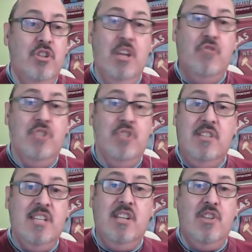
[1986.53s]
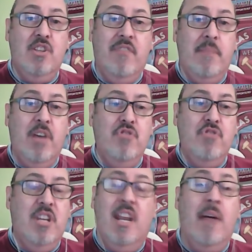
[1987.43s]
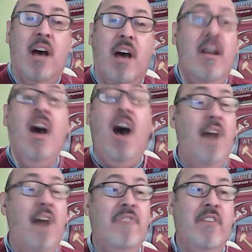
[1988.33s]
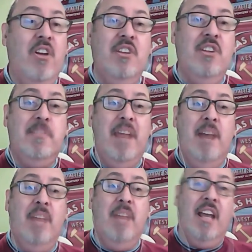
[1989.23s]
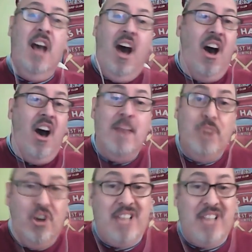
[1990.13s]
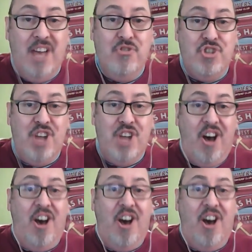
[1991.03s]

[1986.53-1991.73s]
You know, just set yourself up coaching. And I'm very honest about it. I'm like, I'm not a coach.